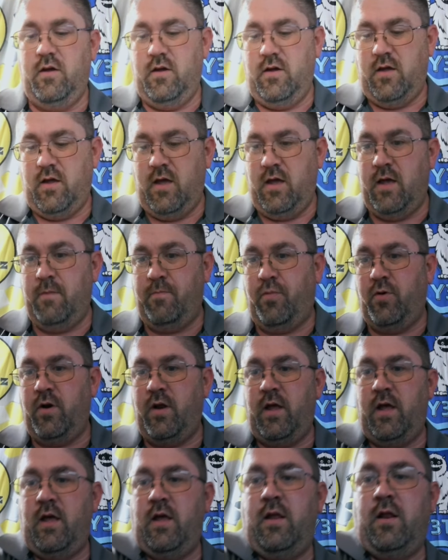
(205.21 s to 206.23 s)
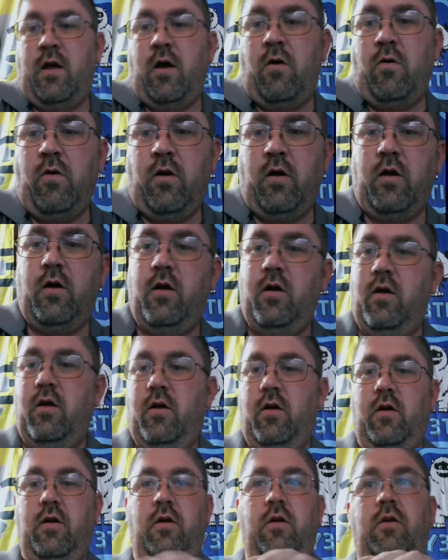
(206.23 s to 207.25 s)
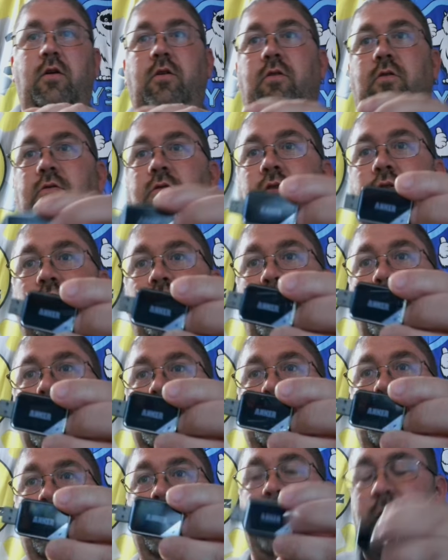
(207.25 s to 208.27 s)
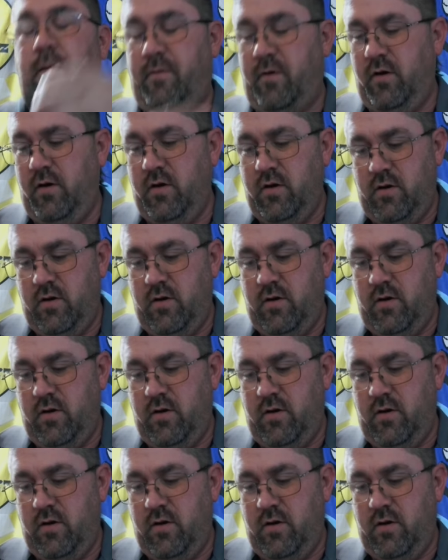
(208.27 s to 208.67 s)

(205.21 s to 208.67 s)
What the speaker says: and put it in our little USB adapter.